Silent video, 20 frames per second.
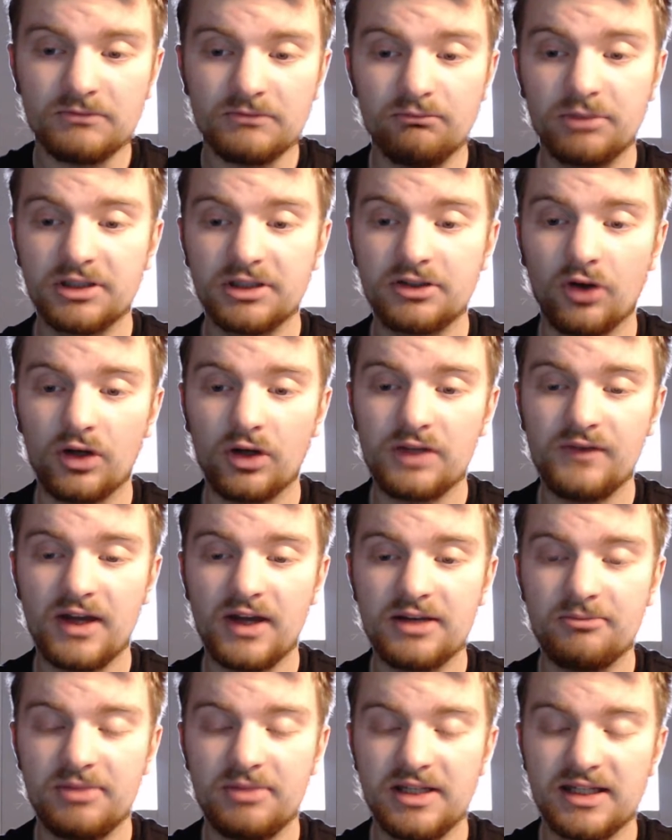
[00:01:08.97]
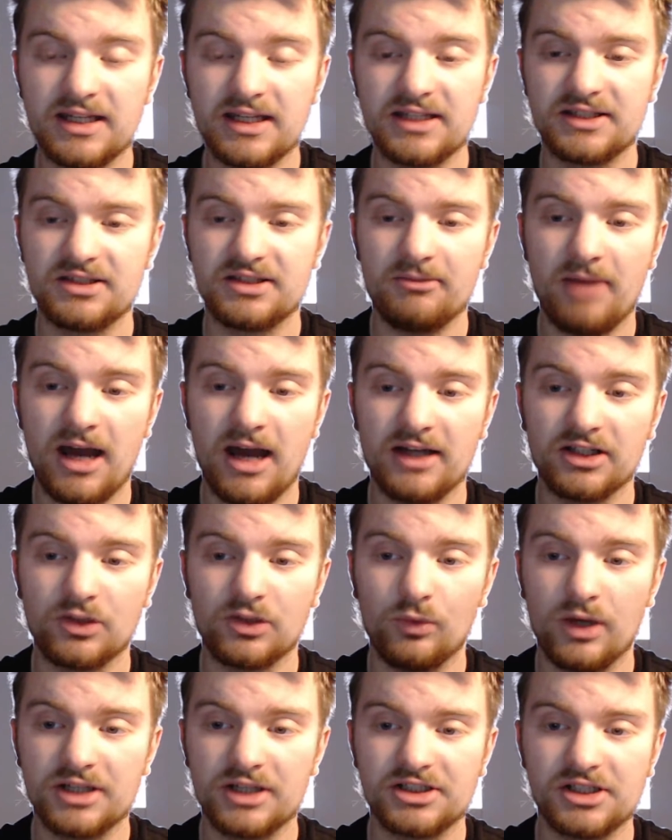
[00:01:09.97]
But Donny van de Beek is the man in
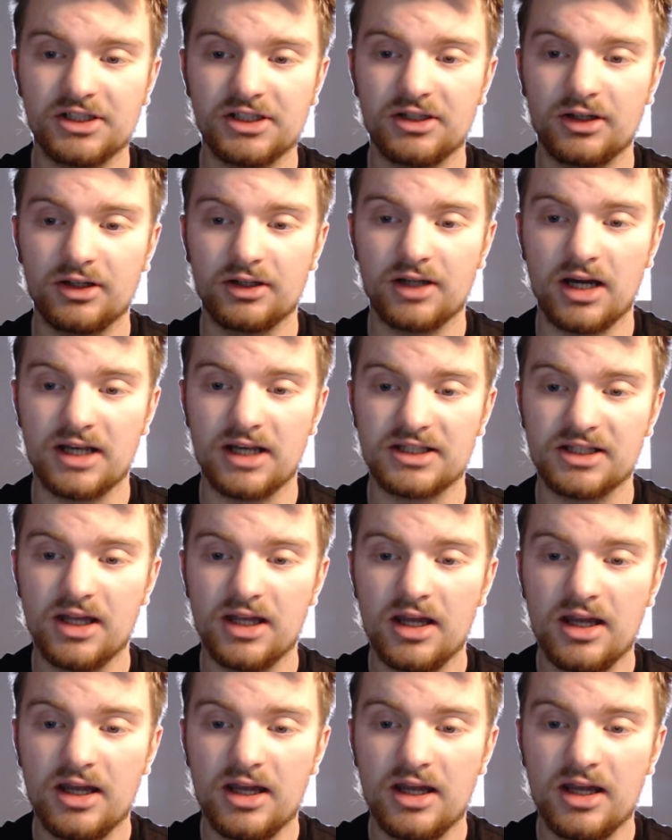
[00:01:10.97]
question here, guys.